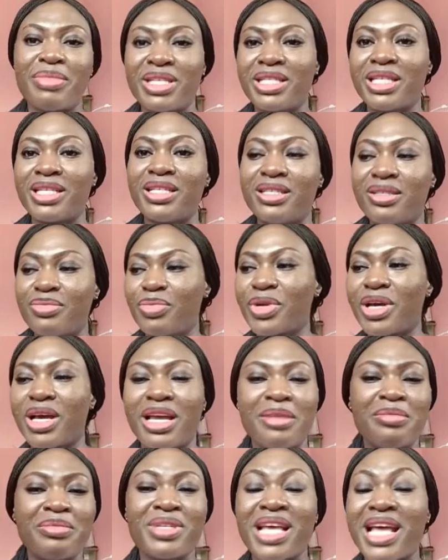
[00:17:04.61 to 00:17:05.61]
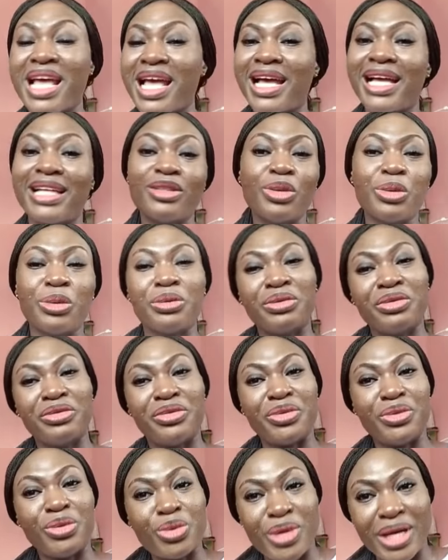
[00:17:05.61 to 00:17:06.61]
Messages empty, and
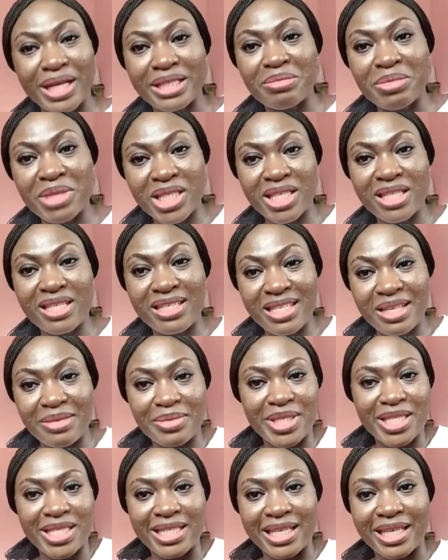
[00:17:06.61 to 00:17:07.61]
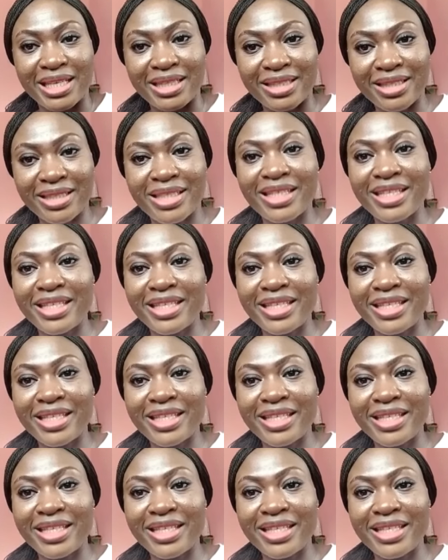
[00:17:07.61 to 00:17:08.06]
if you look at the message, it's empty,